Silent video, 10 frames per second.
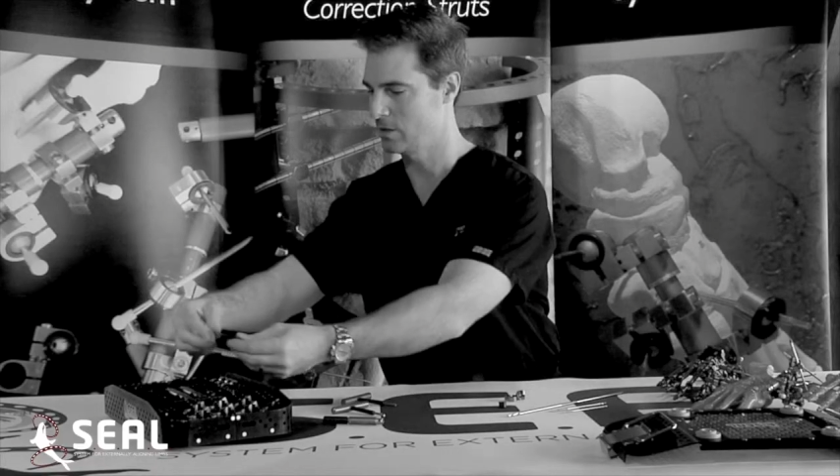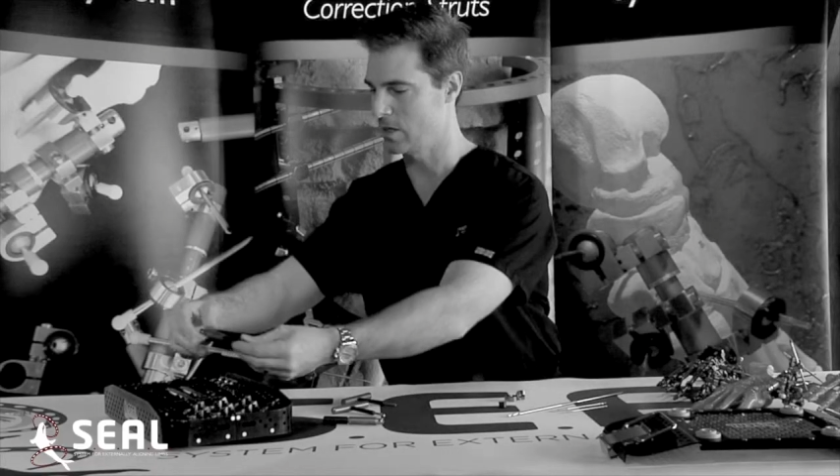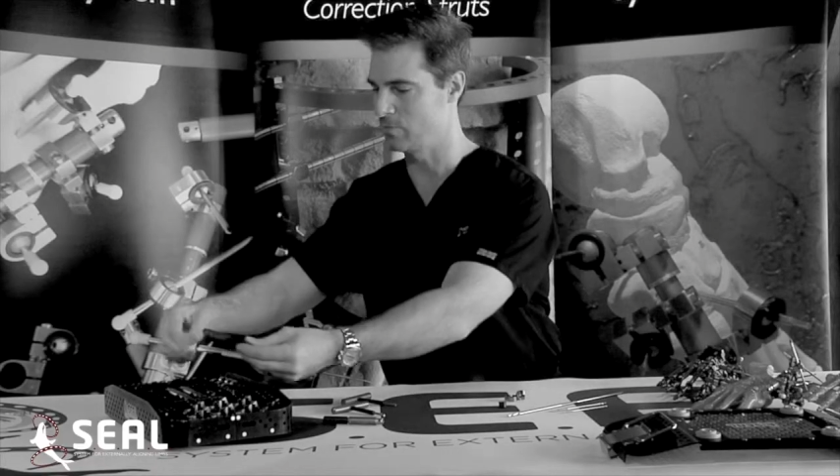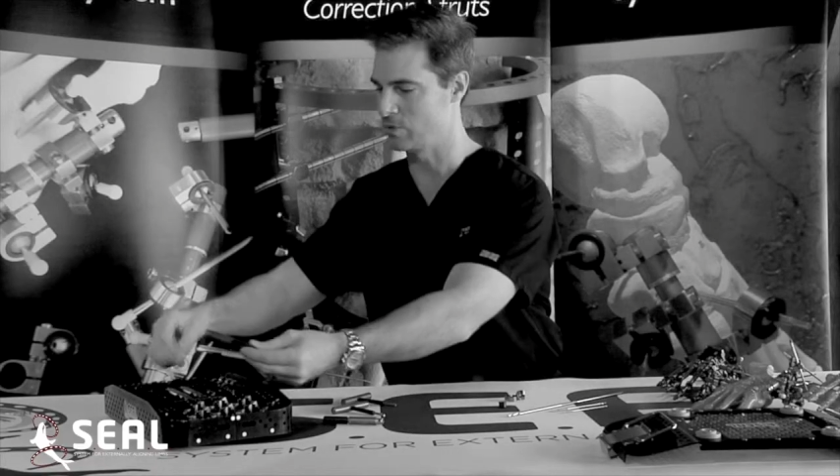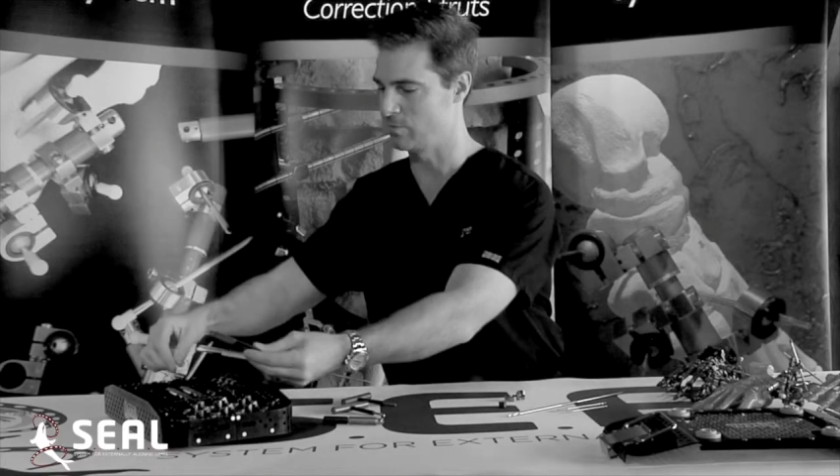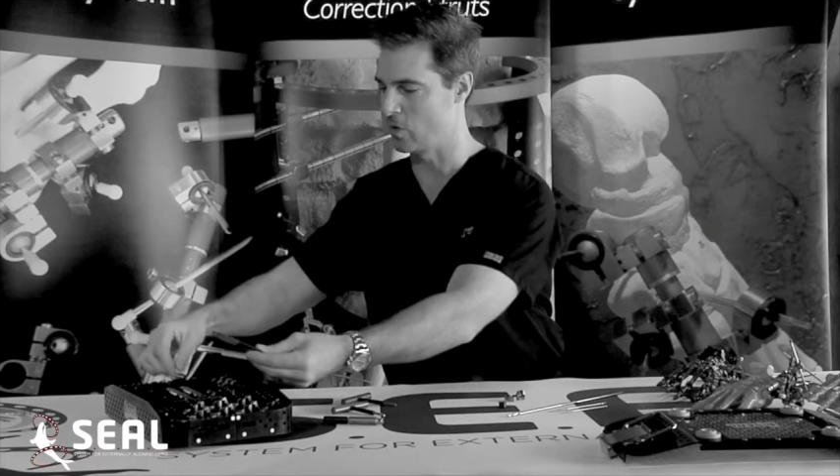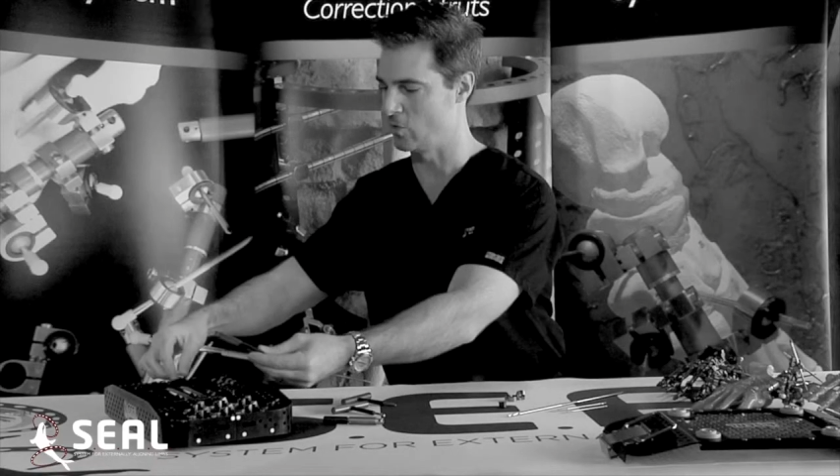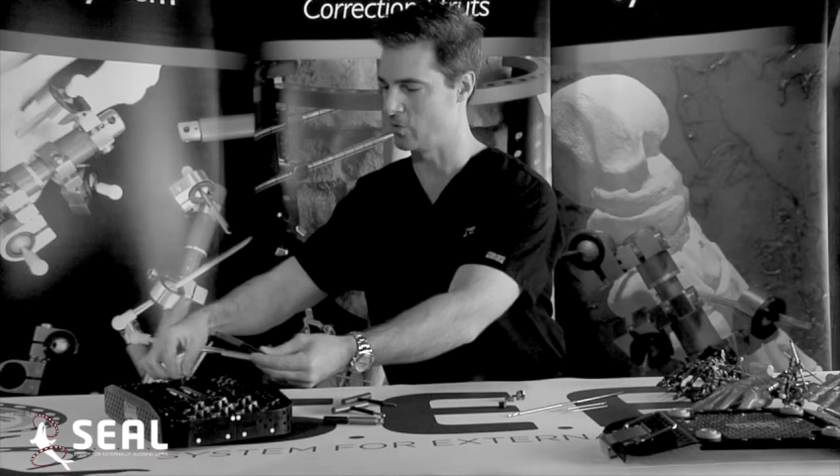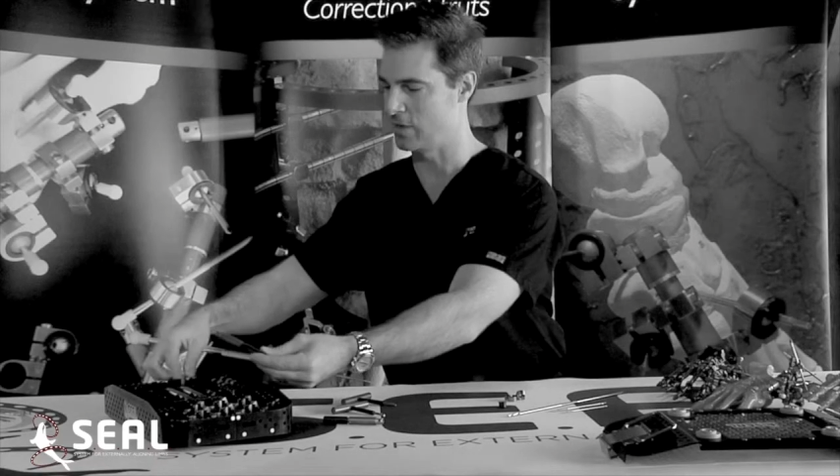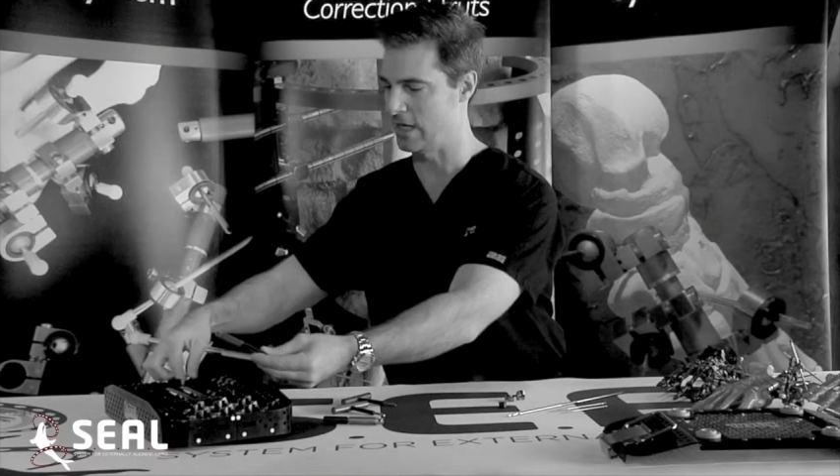Comes in
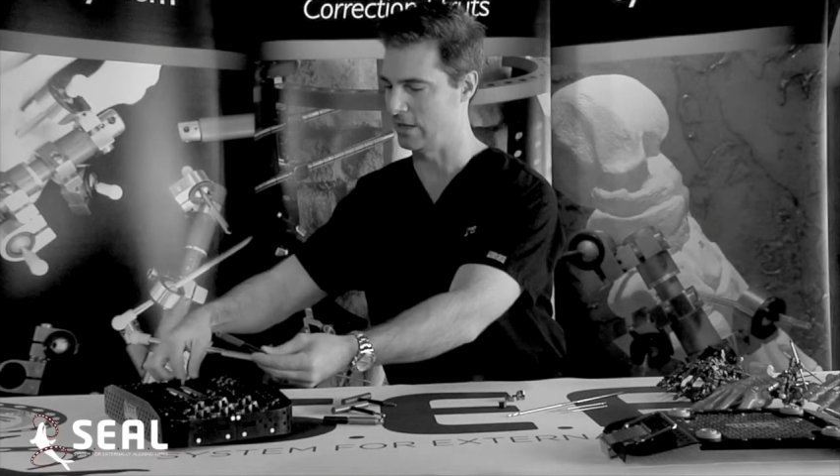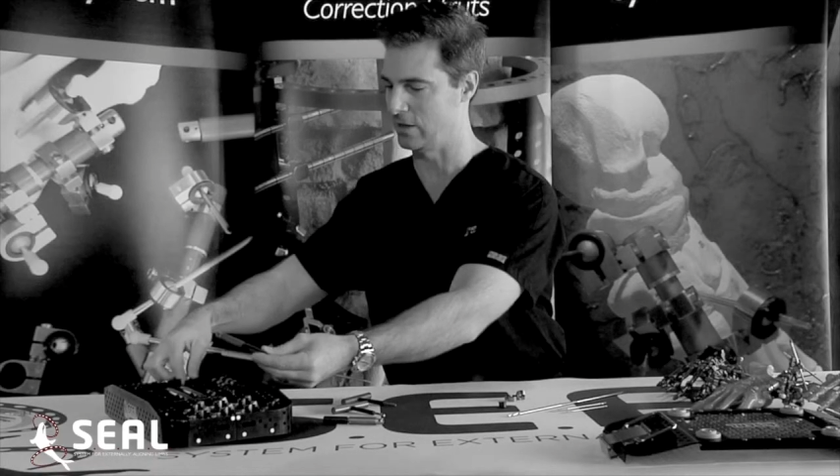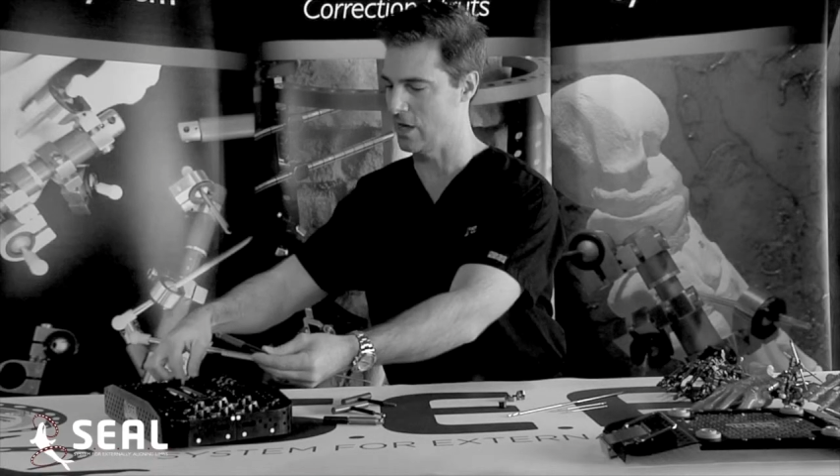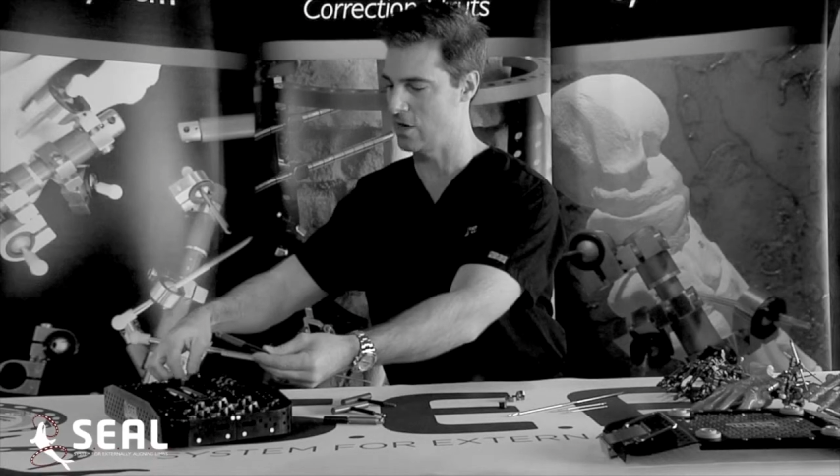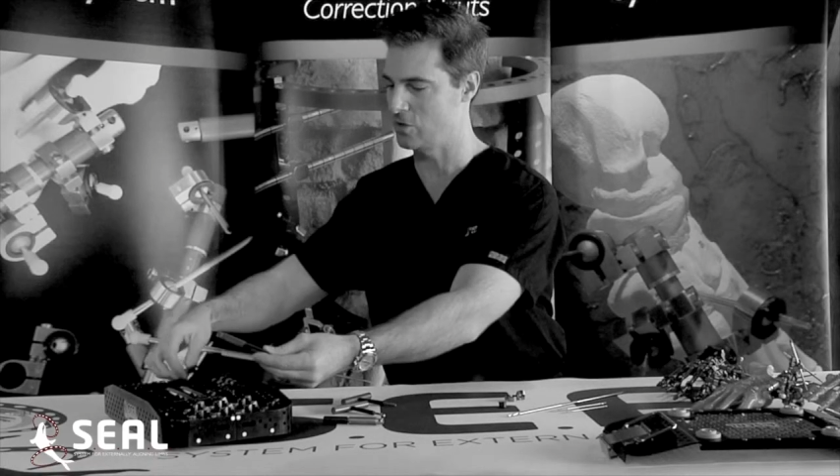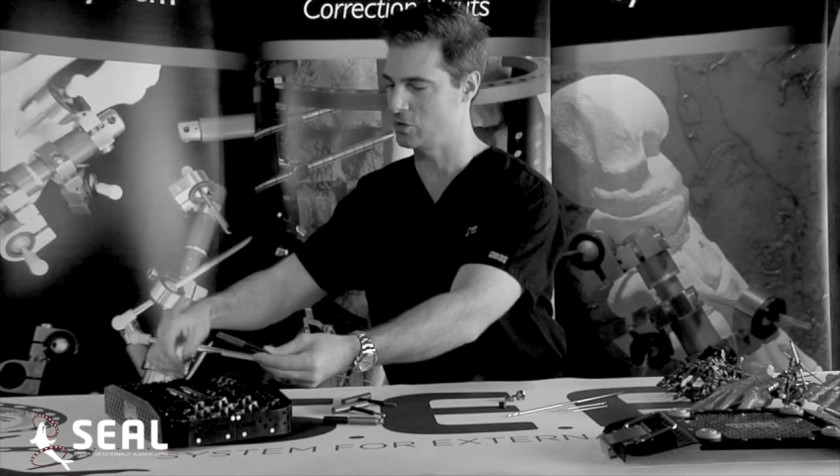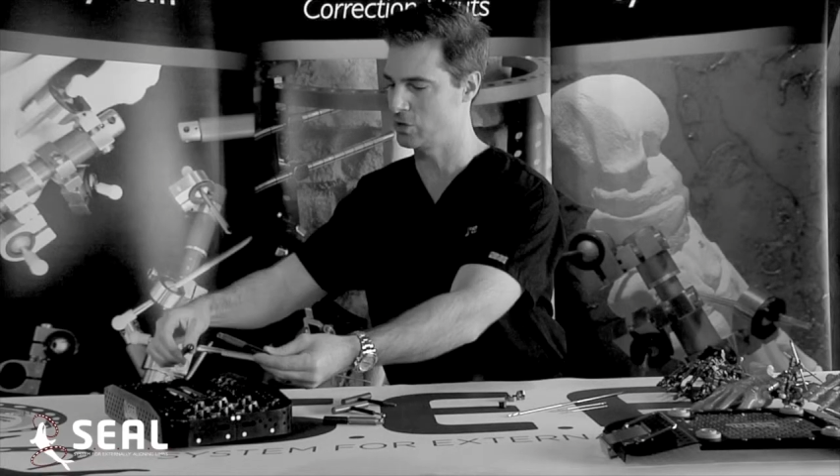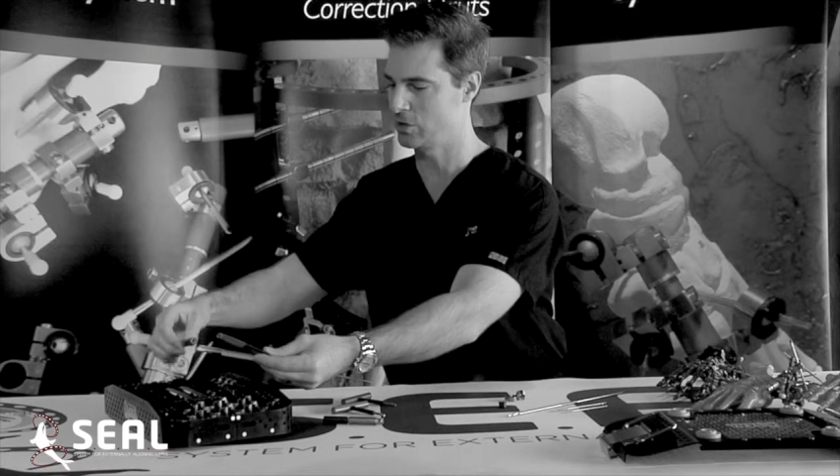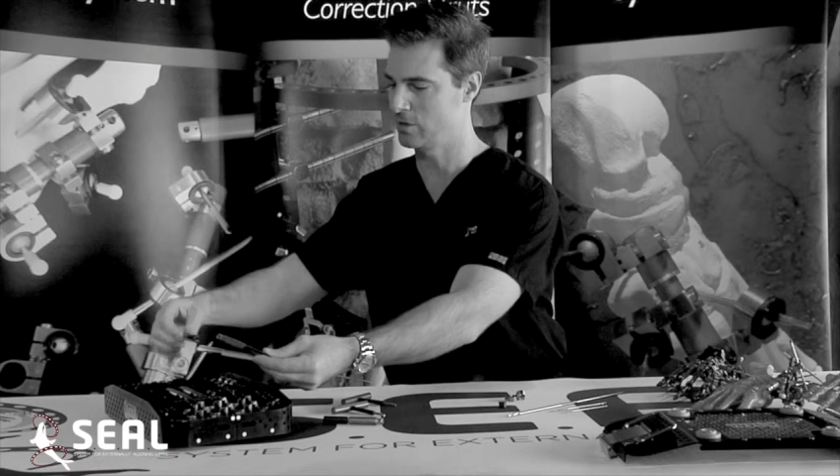both a large